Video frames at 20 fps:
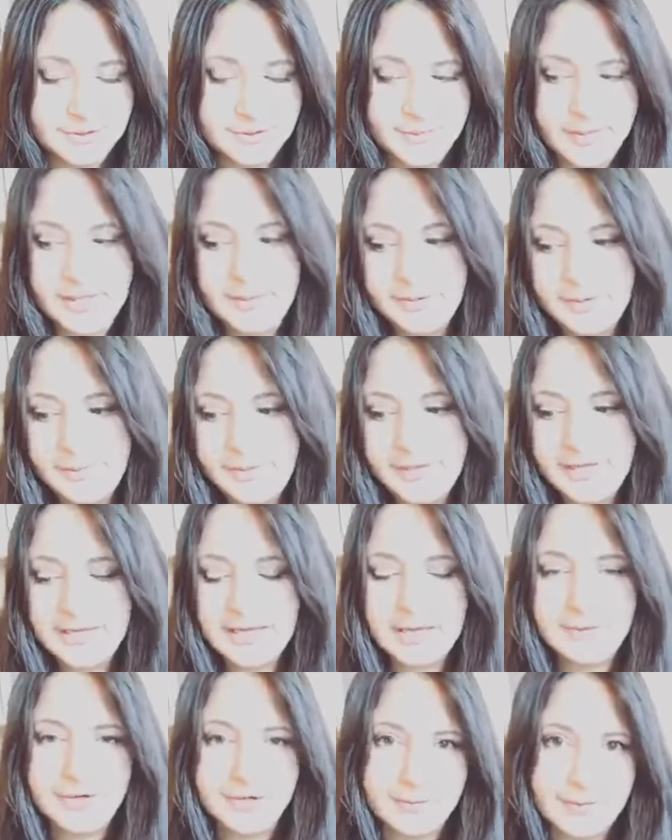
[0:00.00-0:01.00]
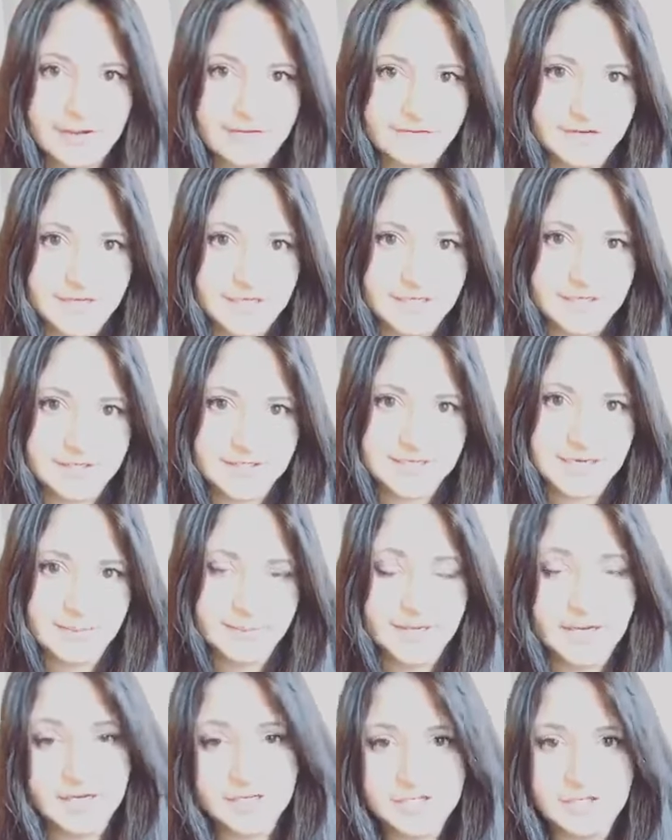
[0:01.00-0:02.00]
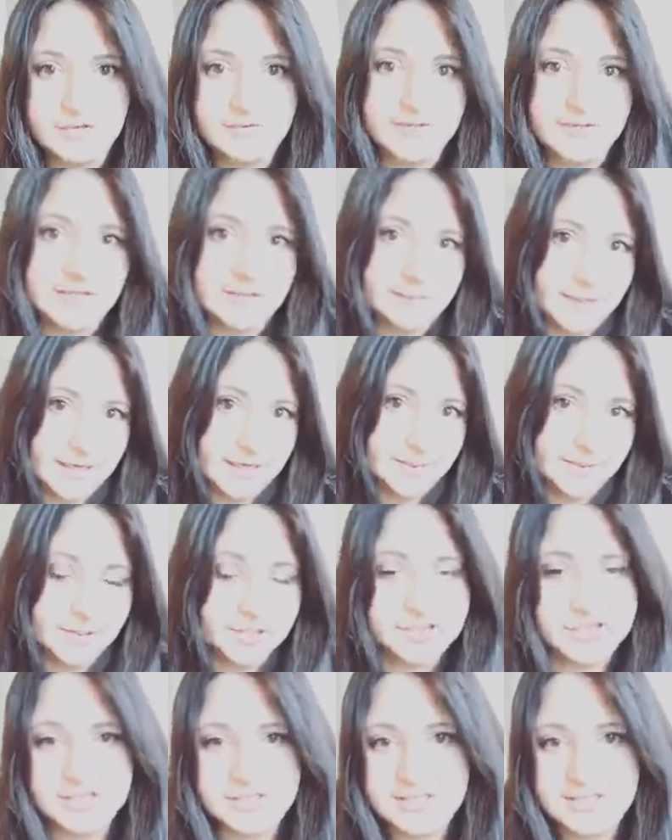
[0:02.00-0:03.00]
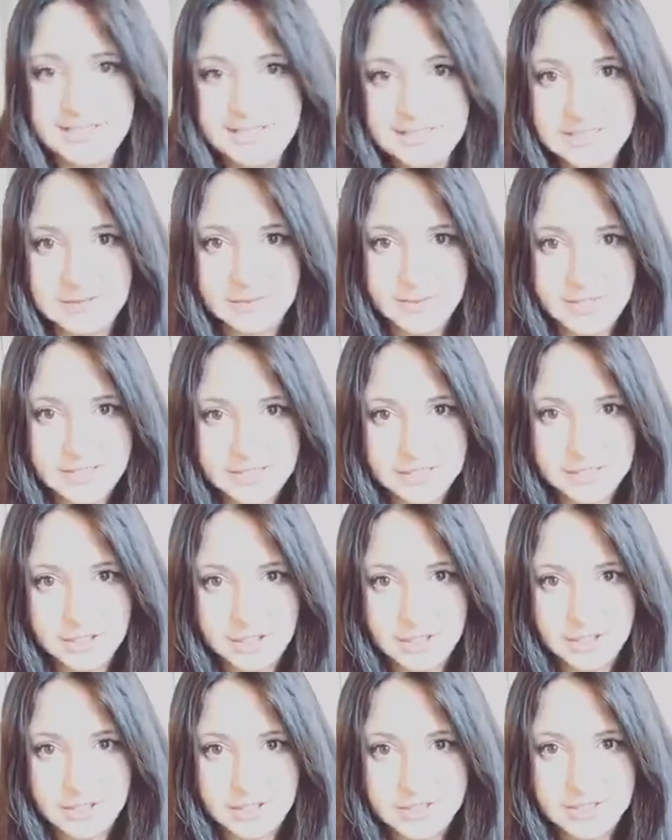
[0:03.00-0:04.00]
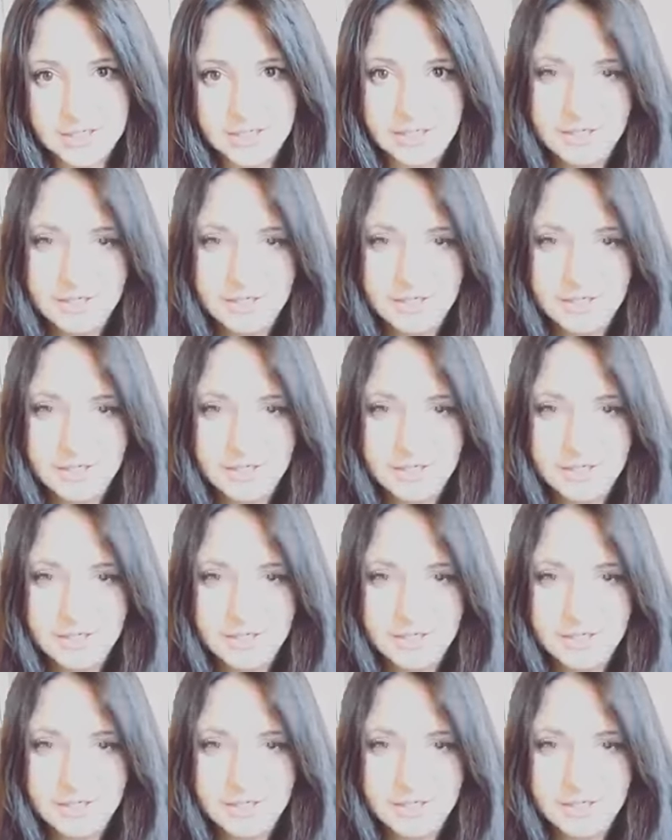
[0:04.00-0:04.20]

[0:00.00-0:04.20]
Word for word: People have been coming on my video telling me I should read the Bible, I should stick to the Word of God,